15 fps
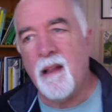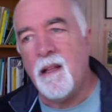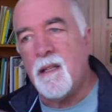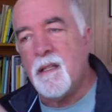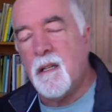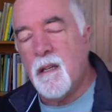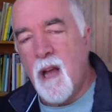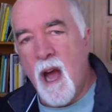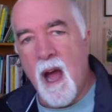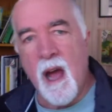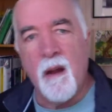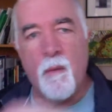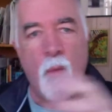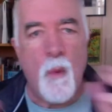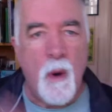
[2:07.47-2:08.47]
Is it
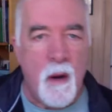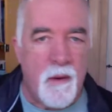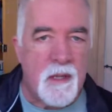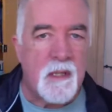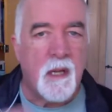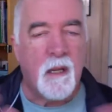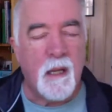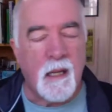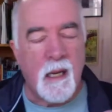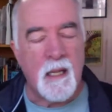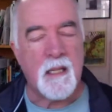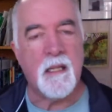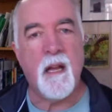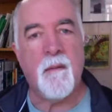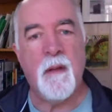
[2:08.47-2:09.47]
not? Where is it? All that kind of
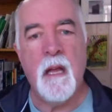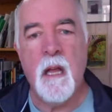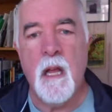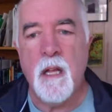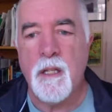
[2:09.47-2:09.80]
stuff.